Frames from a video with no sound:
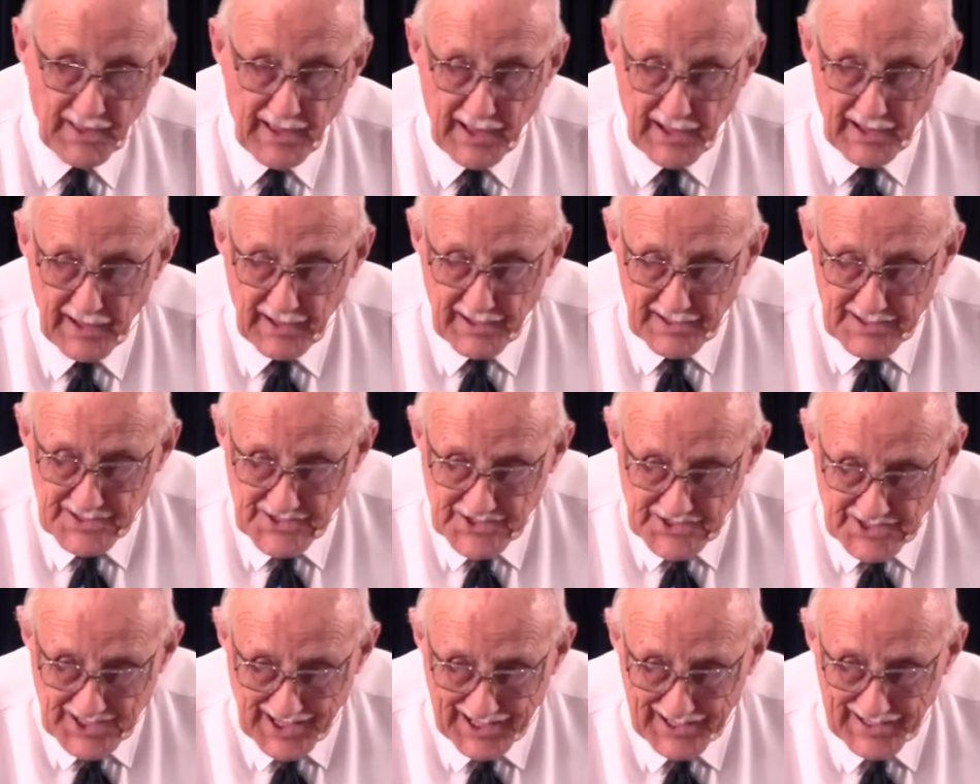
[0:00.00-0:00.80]
with
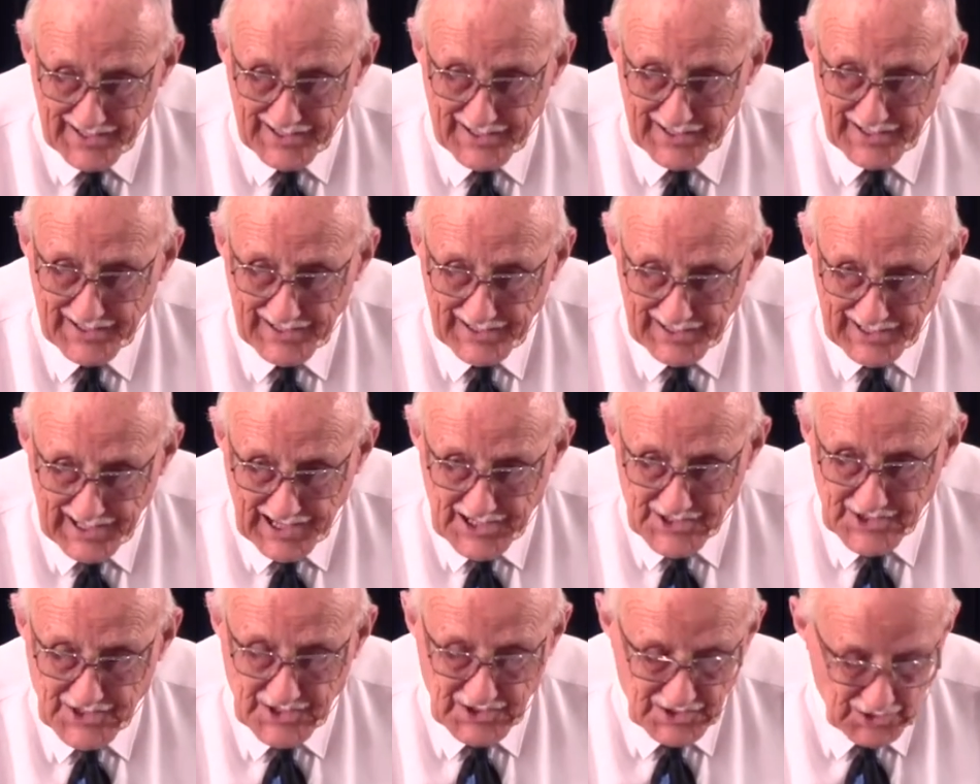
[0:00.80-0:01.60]

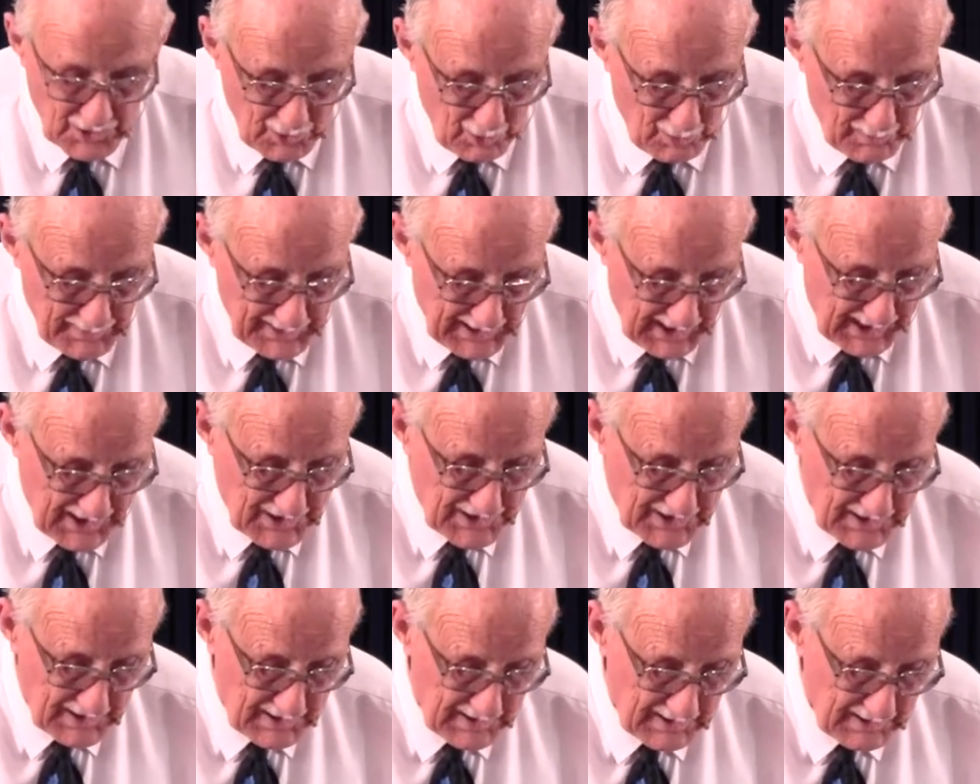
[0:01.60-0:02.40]
sinless human
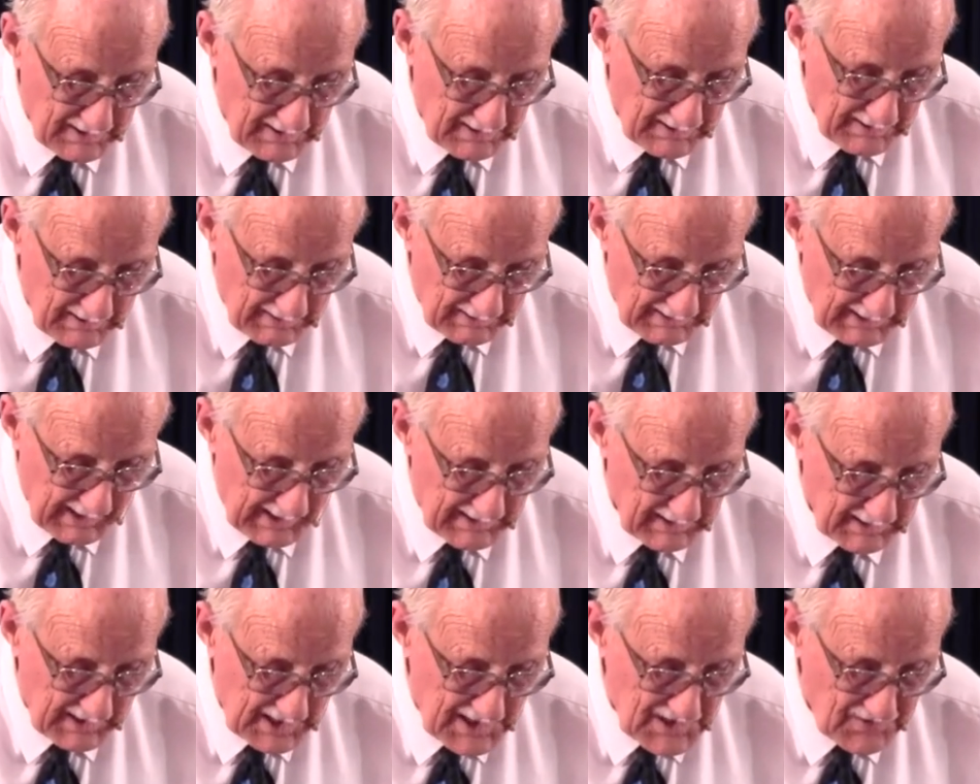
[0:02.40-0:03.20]
nature.
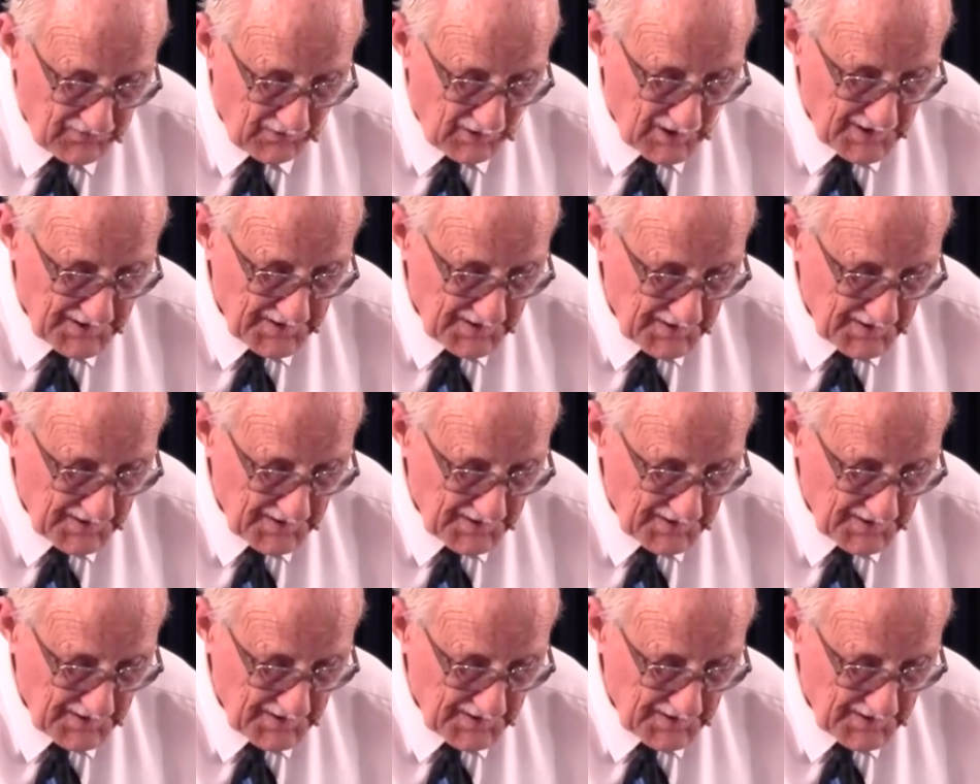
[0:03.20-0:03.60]
Take these